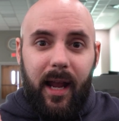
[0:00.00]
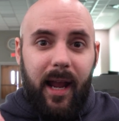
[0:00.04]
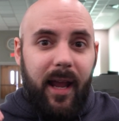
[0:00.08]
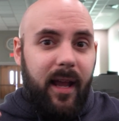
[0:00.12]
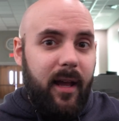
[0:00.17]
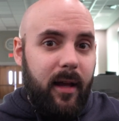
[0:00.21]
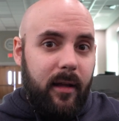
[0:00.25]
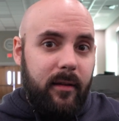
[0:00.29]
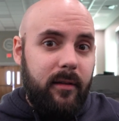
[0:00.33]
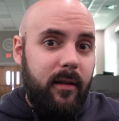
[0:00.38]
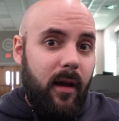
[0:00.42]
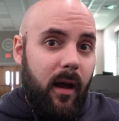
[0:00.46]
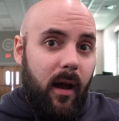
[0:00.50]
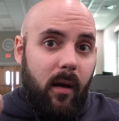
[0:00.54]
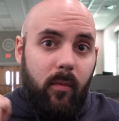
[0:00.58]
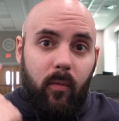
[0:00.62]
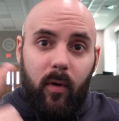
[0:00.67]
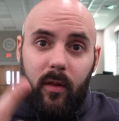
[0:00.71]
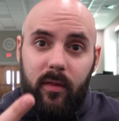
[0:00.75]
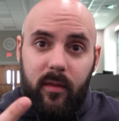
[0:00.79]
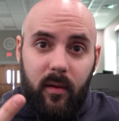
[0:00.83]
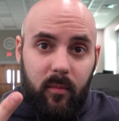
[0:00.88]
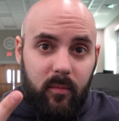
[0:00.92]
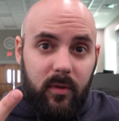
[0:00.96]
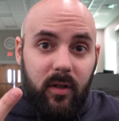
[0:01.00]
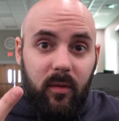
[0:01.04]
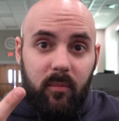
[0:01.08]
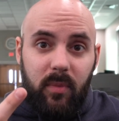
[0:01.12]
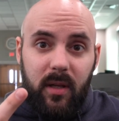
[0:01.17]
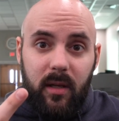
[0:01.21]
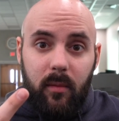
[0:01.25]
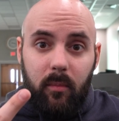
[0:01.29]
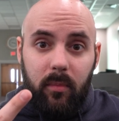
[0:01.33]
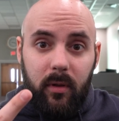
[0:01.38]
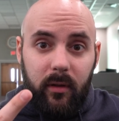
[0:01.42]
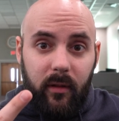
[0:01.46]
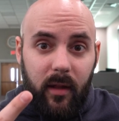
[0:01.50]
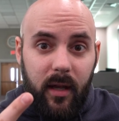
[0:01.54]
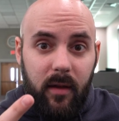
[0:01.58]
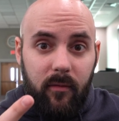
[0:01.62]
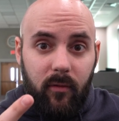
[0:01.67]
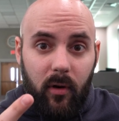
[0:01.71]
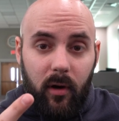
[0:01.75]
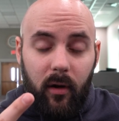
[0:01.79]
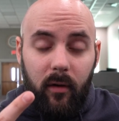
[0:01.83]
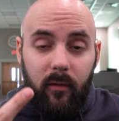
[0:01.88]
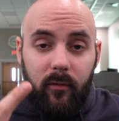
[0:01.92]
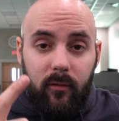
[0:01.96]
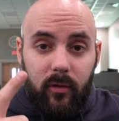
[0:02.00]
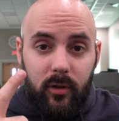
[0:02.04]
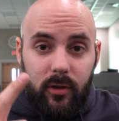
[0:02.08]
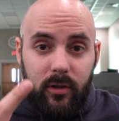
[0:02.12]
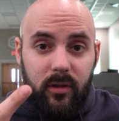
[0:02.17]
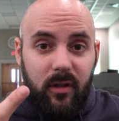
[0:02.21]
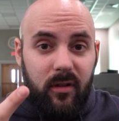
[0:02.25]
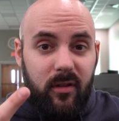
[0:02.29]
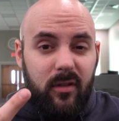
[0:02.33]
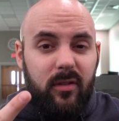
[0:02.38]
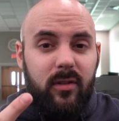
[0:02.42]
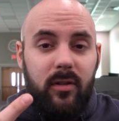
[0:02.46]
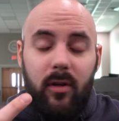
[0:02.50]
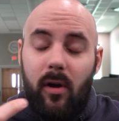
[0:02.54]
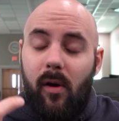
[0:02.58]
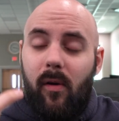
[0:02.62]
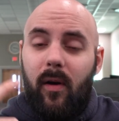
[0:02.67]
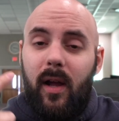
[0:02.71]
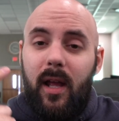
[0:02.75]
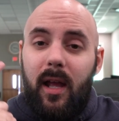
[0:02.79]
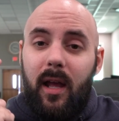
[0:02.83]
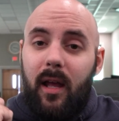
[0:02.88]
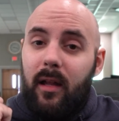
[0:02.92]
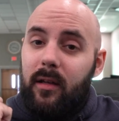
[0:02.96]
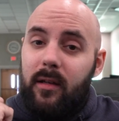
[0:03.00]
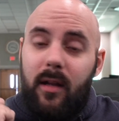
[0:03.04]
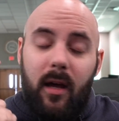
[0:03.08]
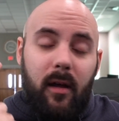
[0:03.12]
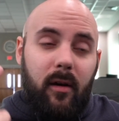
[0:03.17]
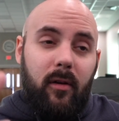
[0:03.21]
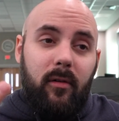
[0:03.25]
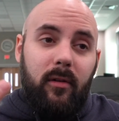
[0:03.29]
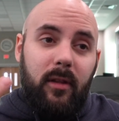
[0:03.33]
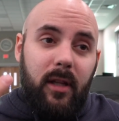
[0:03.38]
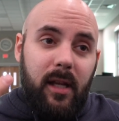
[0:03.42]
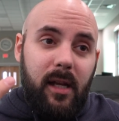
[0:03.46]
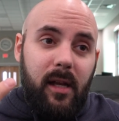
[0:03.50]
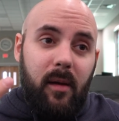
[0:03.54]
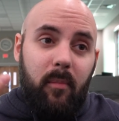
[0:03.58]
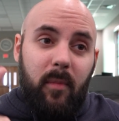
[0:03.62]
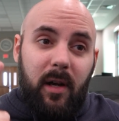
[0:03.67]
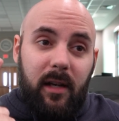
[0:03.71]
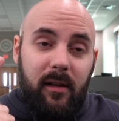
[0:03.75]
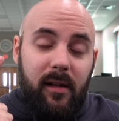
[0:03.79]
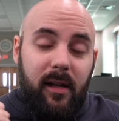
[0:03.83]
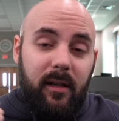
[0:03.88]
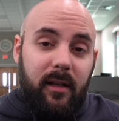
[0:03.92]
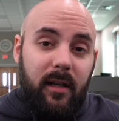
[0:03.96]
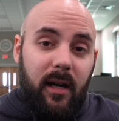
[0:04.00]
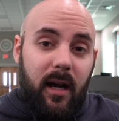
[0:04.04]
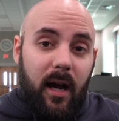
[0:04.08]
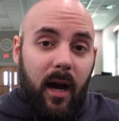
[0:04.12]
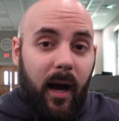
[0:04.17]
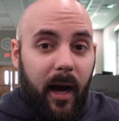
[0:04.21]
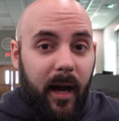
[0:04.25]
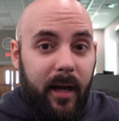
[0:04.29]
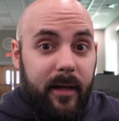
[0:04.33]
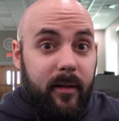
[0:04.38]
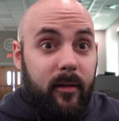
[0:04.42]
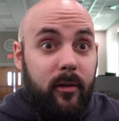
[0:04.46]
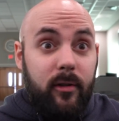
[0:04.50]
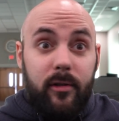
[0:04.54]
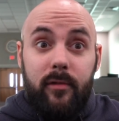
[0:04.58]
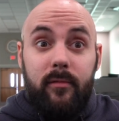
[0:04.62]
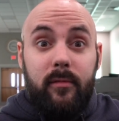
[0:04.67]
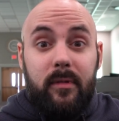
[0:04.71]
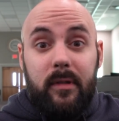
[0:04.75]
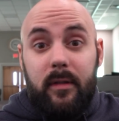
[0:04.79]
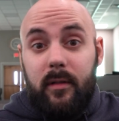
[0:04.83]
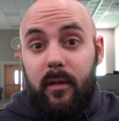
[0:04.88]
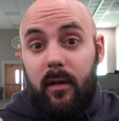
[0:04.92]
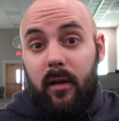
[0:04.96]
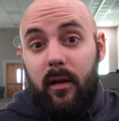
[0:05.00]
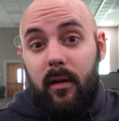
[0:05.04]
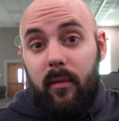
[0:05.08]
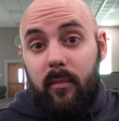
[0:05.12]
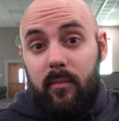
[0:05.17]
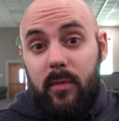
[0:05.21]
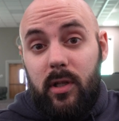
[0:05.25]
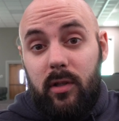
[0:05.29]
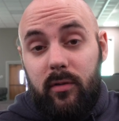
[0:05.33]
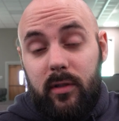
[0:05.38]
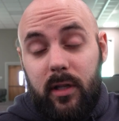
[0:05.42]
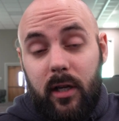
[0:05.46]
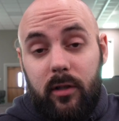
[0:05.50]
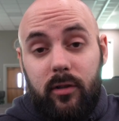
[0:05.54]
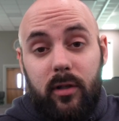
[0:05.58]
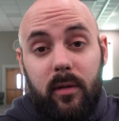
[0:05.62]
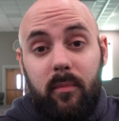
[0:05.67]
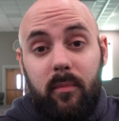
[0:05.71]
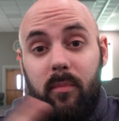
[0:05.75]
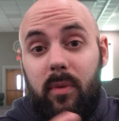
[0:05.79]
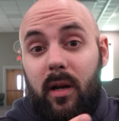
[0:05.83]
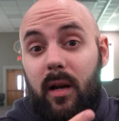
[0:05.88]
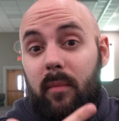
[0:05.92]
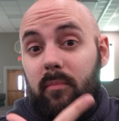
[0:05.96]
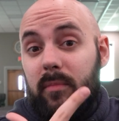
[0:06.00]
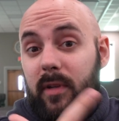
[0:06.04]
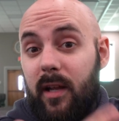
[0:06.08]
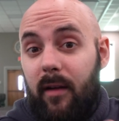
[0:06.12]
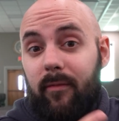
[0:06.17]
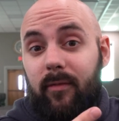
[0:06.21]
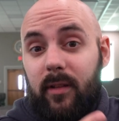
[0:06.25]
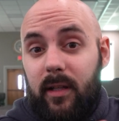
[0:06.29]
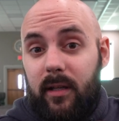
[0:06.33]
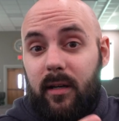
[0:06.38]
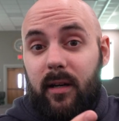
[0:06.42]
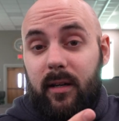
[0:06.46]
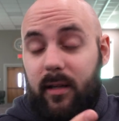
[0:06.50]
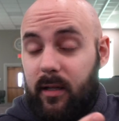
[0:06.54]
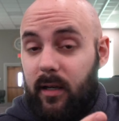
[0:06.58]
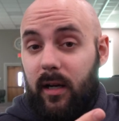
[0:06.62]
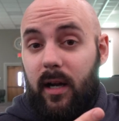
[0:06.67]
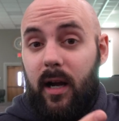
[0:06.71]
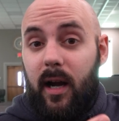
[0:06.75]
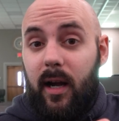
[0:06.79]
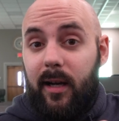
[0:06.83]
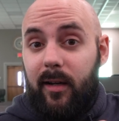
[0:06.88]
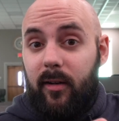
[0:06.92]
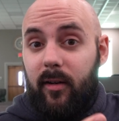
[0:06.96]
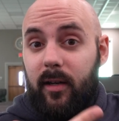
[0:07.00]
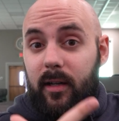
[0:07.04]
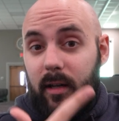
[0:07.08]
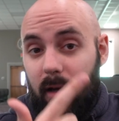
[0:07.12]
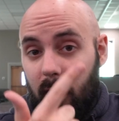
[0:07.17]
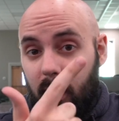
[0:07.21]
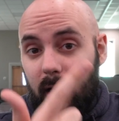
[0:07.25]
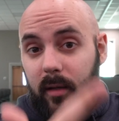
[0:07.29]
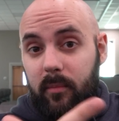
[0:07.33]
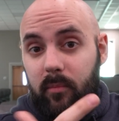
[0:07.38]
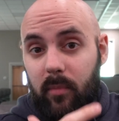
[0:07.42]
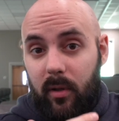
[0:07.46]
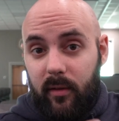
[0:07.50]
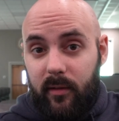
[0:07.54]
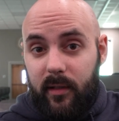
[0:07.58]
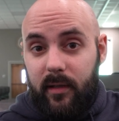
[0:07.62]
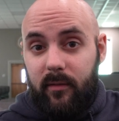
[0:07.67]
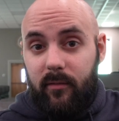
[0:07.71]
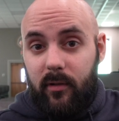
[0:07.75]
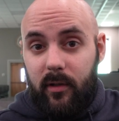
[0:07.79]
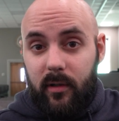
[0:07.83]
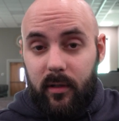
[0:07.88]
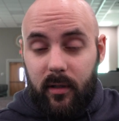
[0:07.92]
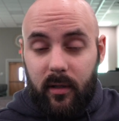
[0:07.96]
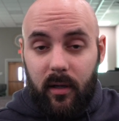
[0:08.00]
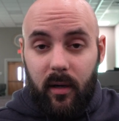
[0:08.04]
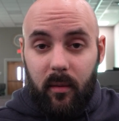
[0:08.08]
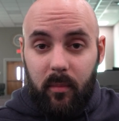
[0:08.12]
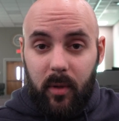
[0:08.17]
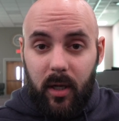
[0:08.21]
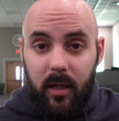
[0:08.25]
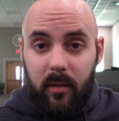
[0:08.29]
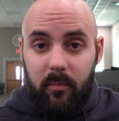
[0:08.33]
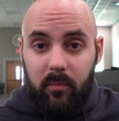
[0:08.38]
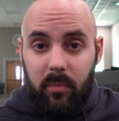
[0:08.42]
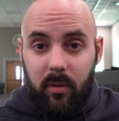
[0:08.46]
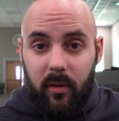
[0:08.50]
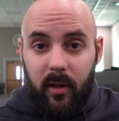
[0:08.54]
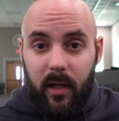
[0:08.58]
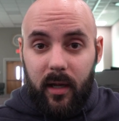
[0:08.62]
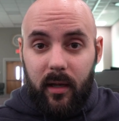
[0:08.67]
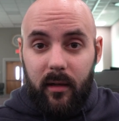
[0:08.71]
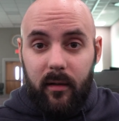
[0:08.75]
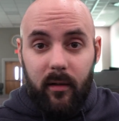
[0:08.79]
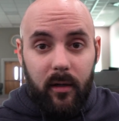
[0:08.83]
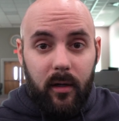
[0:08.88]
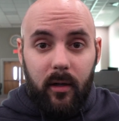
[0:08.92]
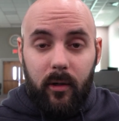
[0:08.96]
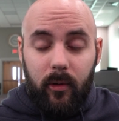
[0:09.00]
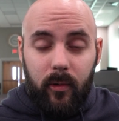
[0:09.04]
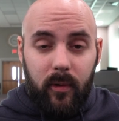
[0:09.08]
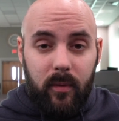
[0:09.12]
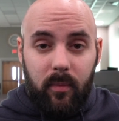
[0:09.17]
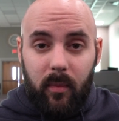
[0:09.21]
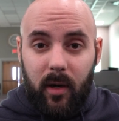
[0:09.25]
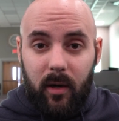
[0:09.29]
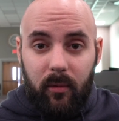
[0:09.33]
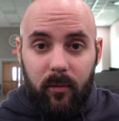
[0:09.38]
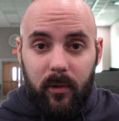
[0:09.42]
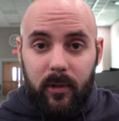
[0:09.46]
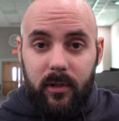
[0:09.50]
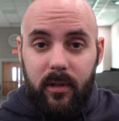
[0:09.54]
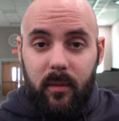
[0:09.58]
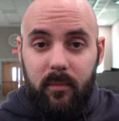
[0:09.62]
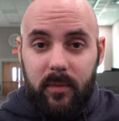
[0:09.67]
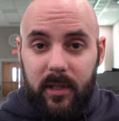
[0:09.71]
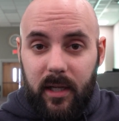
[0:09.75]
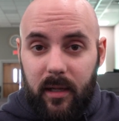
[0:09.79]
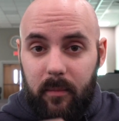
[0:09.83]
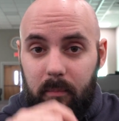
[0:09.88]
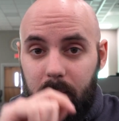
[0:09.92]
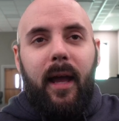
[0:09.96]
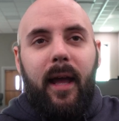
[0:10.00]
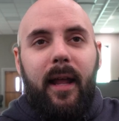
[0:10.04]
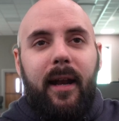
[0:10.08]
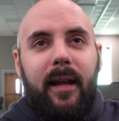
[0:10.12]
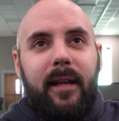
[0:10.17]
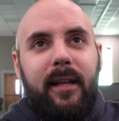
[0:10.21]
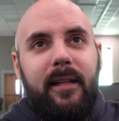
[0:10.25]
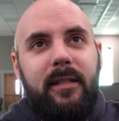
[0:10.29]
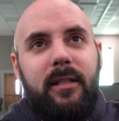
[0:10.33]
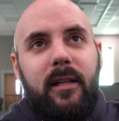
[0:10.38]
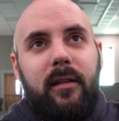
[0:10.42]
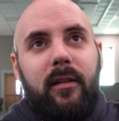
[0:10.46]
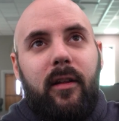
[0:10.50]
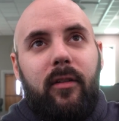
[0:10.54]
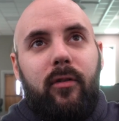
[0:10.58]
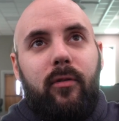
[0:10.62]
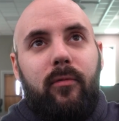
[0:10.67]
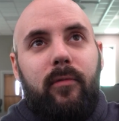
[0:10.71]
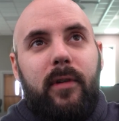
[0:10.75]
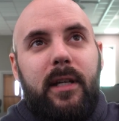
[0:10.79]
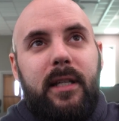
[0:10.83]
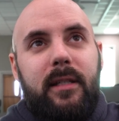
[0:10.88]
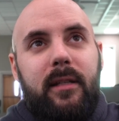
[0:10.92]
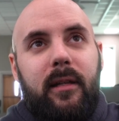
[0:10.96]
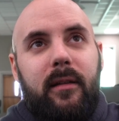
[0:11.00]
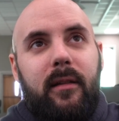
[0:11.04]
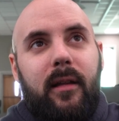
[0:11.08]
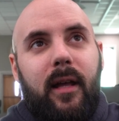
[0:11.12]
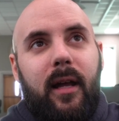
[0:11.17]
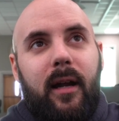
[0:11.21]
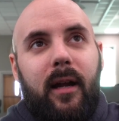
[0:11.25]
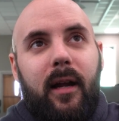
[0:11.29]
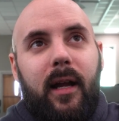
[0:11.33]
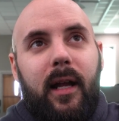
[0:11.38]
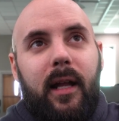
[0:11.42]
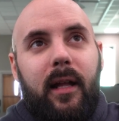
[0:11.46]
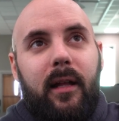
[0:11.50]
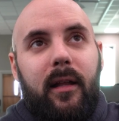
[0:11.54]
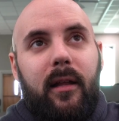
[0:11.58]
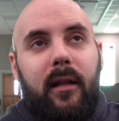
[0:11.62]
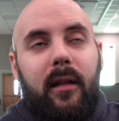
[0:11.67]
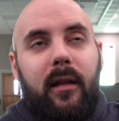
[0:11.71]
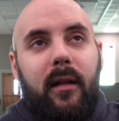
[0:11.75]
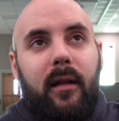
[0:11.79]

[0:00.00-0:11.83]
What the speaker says: And I want them to be a believer for sure. So not only am I not going to hire a musician, but I'm definitely not going to hire an unbeliever to come and play with my worship team. And I guess another reason that I